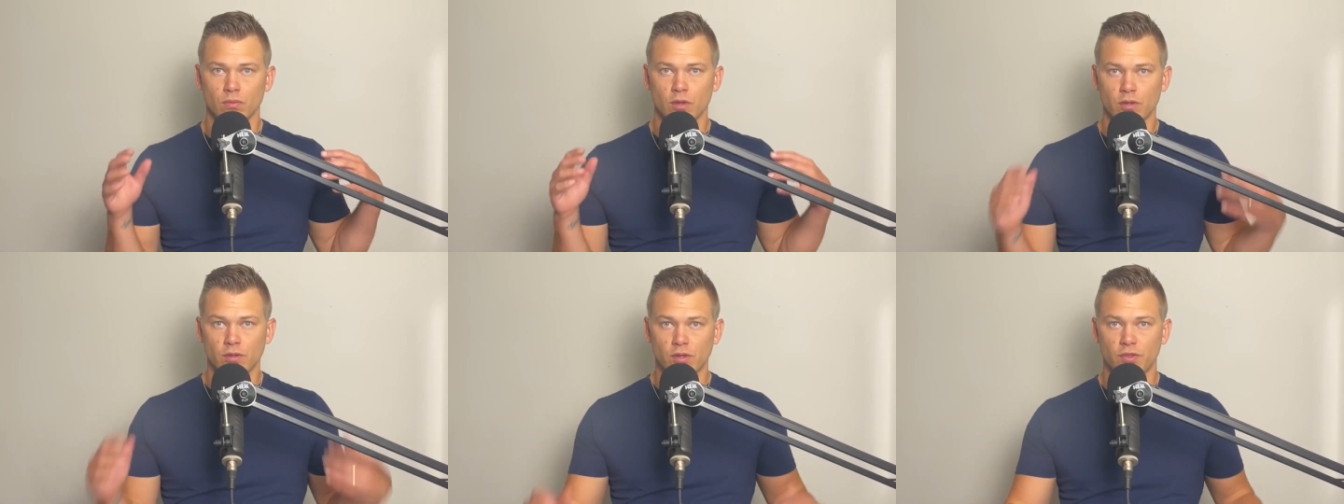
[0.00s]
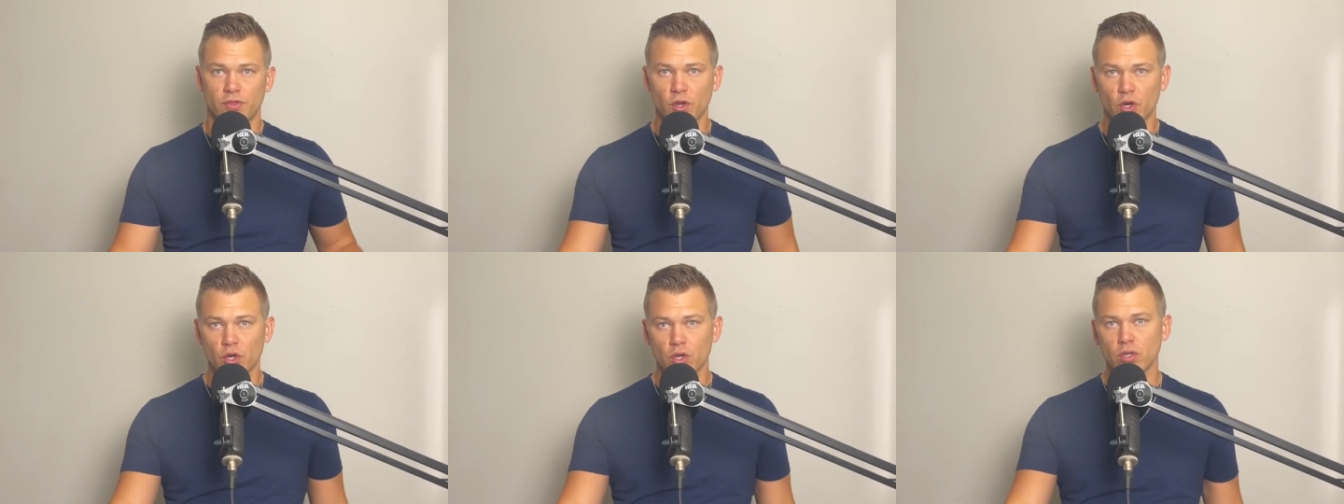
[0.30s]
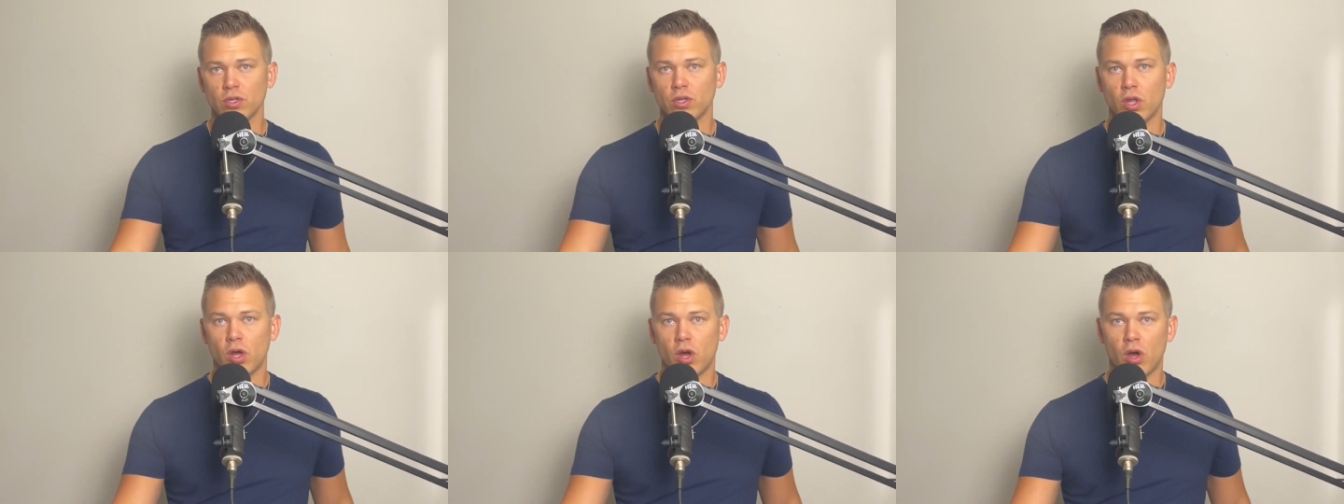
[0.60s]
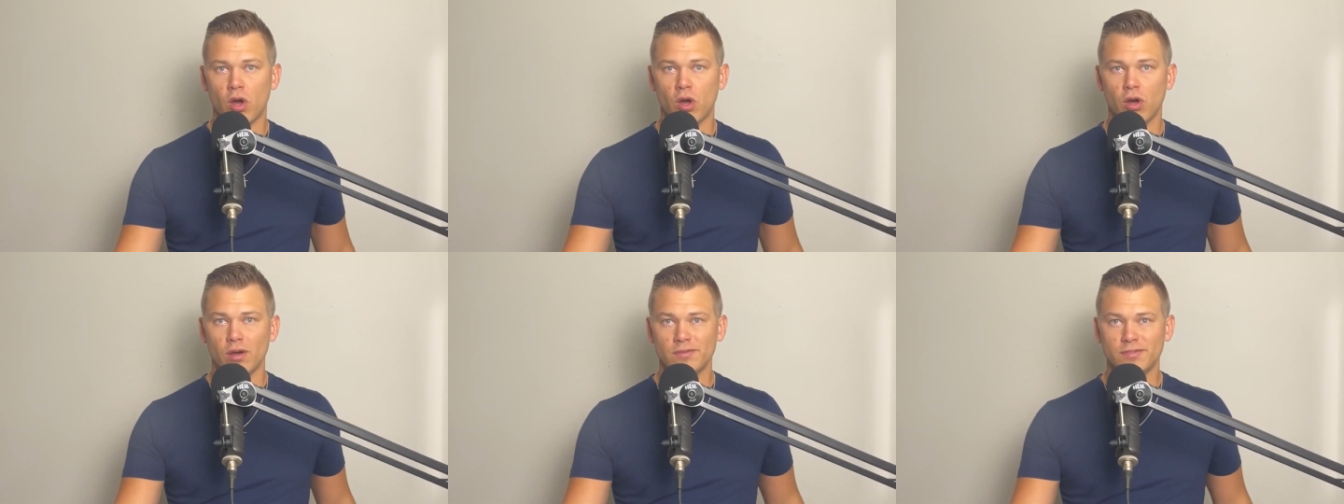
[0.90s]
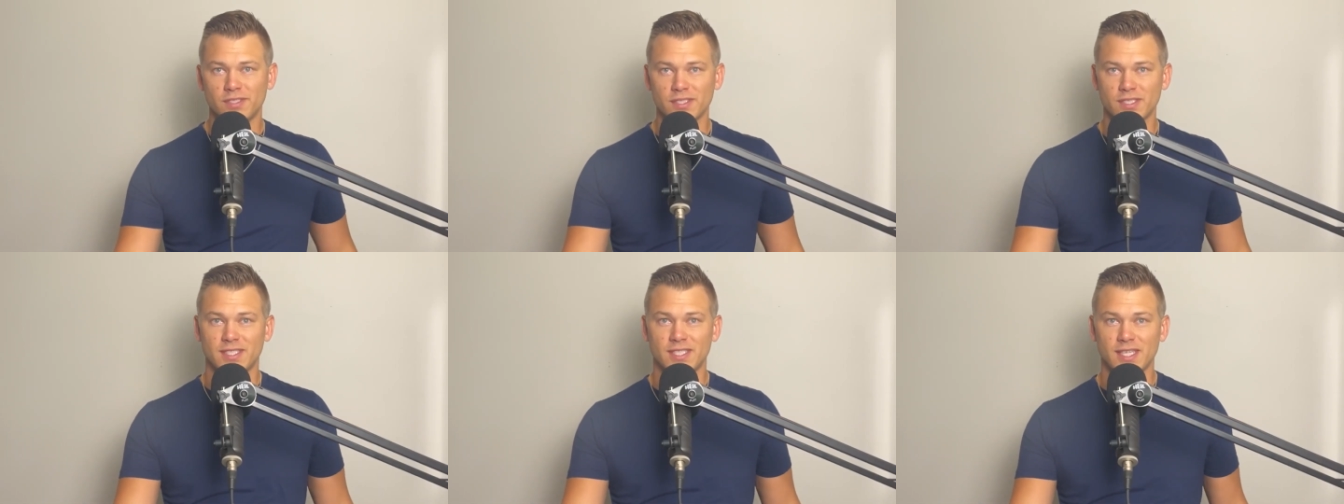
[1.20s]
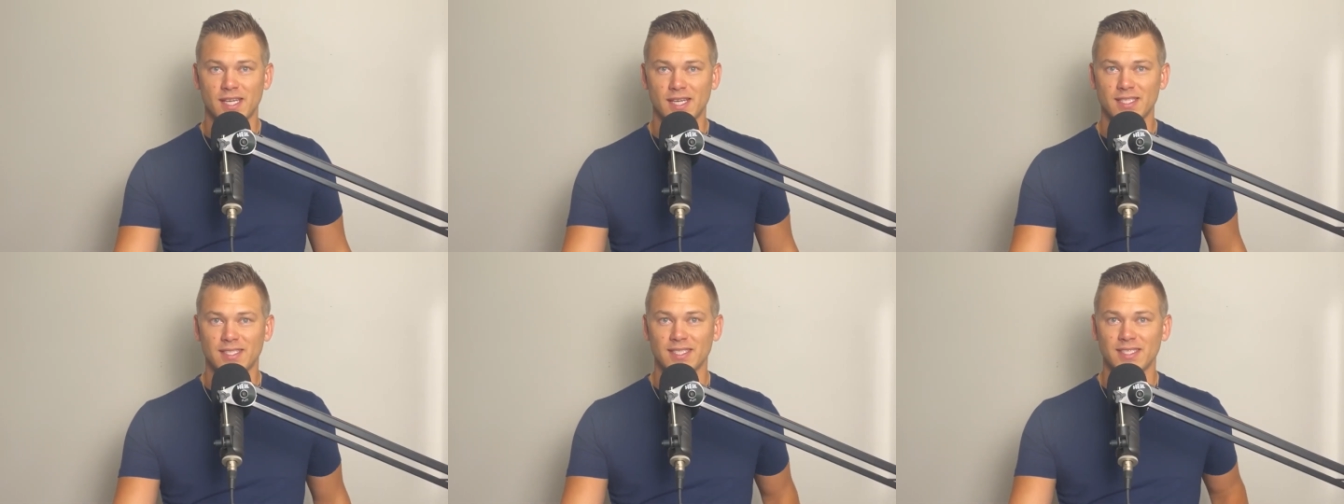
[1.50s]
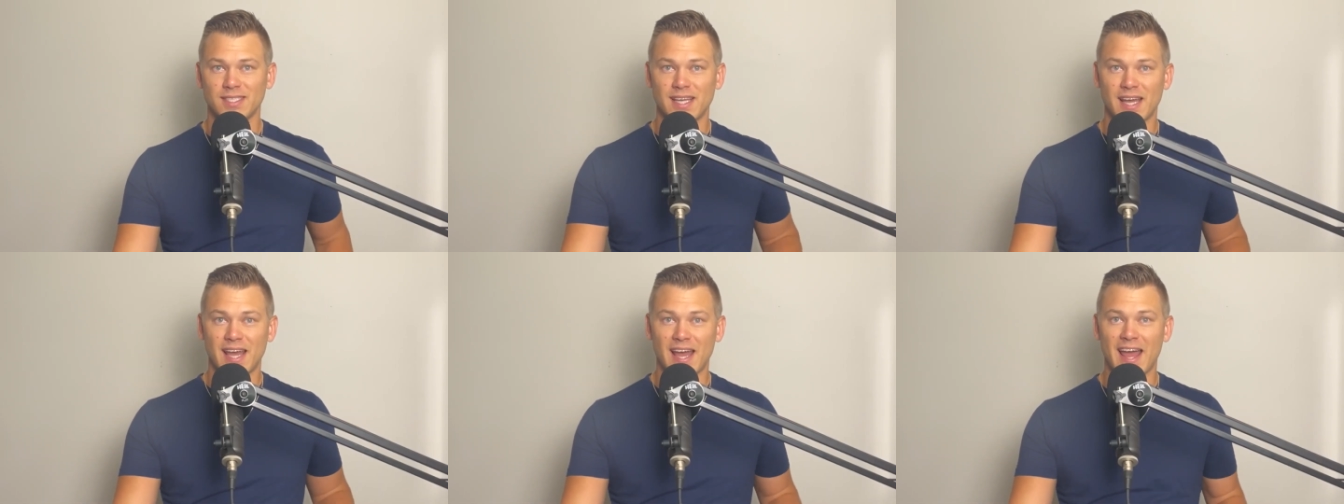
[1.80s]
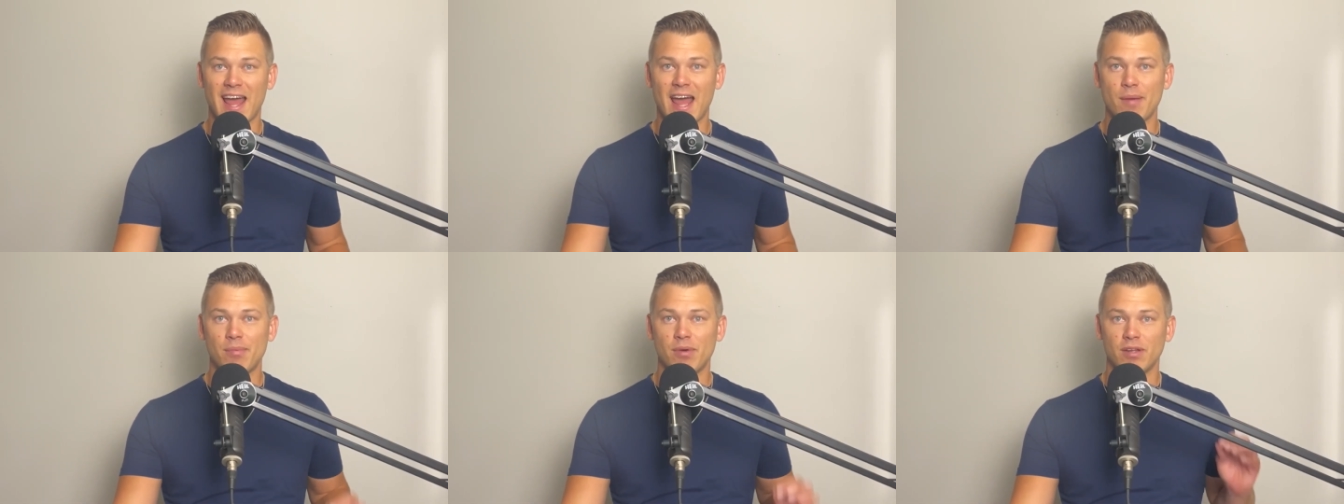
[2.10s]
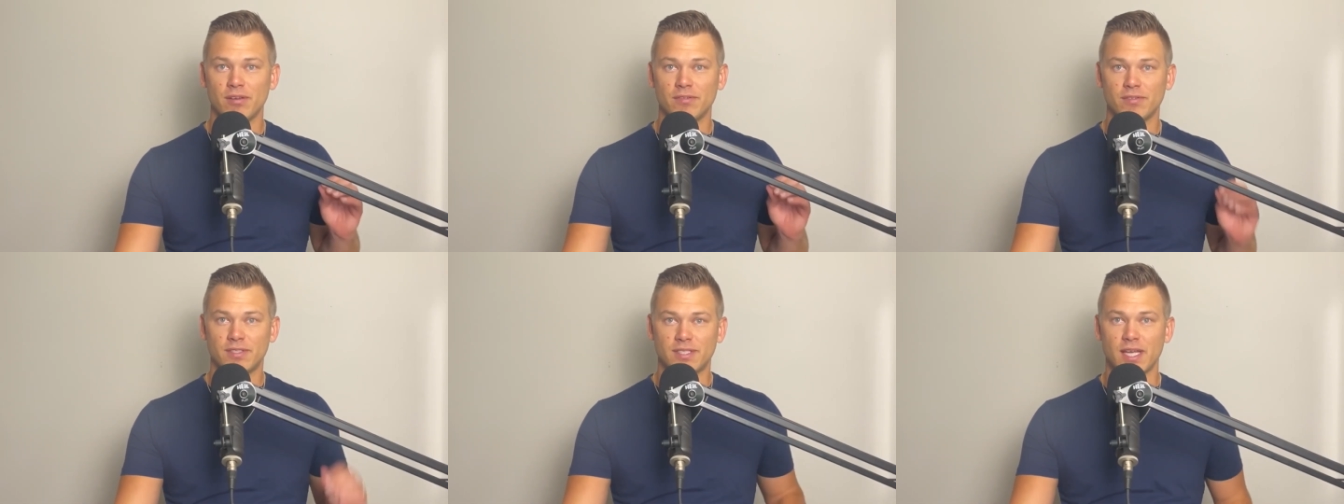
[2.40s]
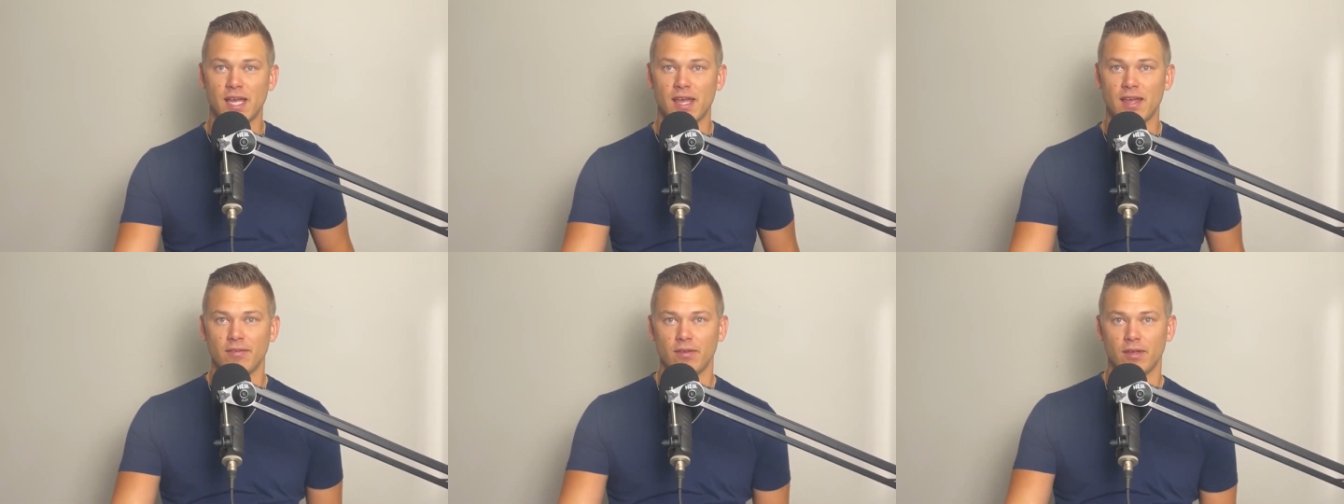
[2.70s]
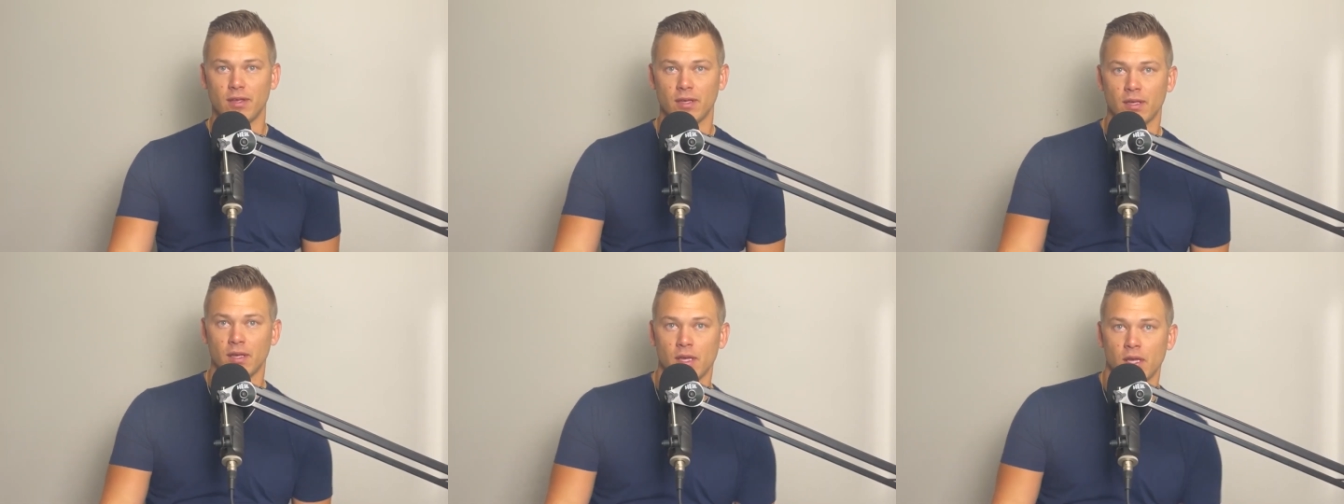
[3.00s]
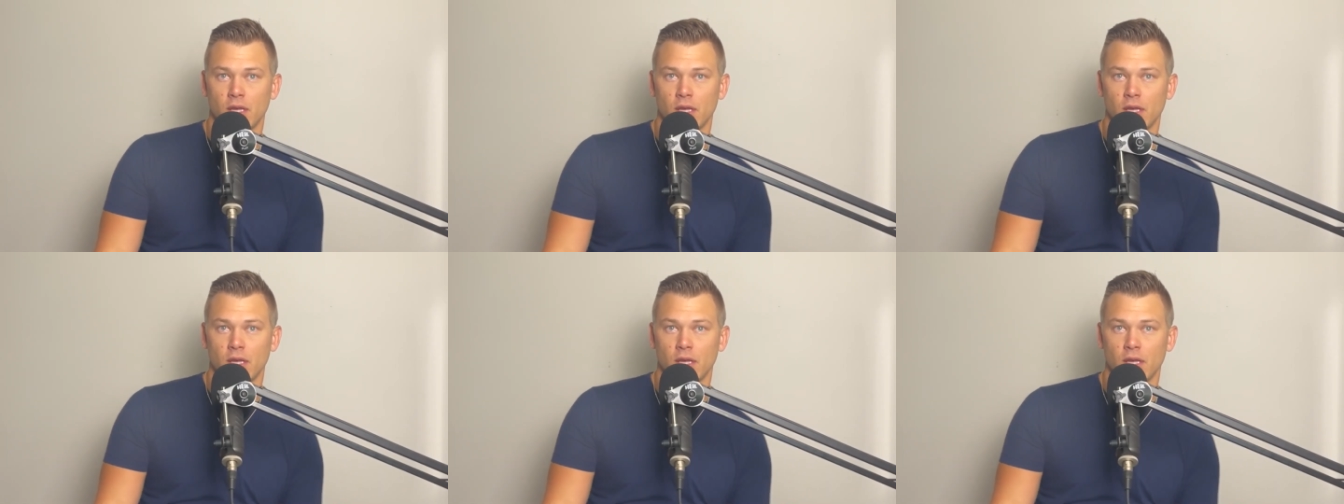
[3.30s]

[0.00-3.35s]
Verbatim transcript: The third law of success is the habit of saving,